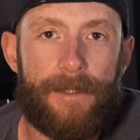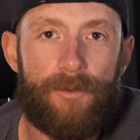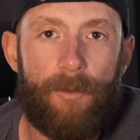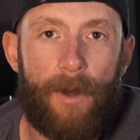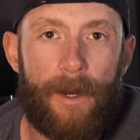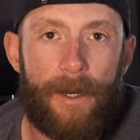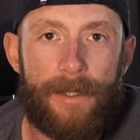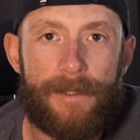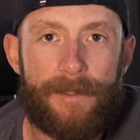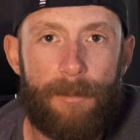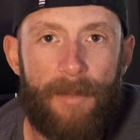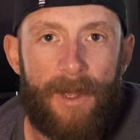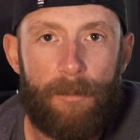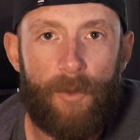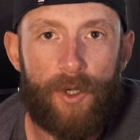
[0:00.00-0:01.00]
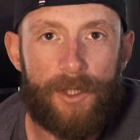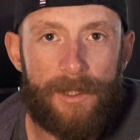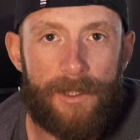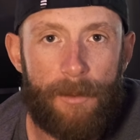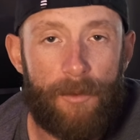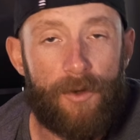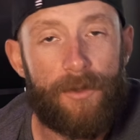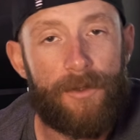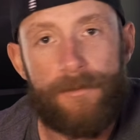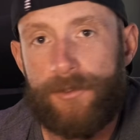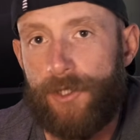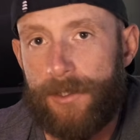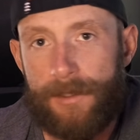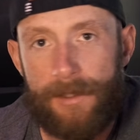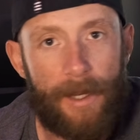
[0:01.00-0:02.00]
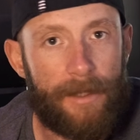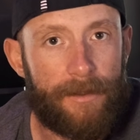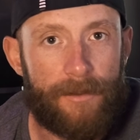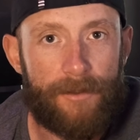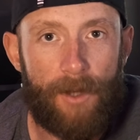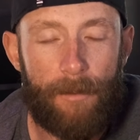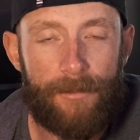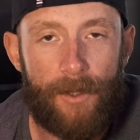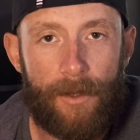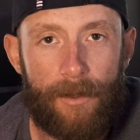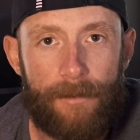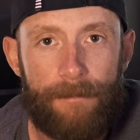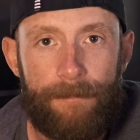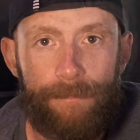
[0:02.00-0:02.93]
one is a bit more slimmer, just like the TomTalk.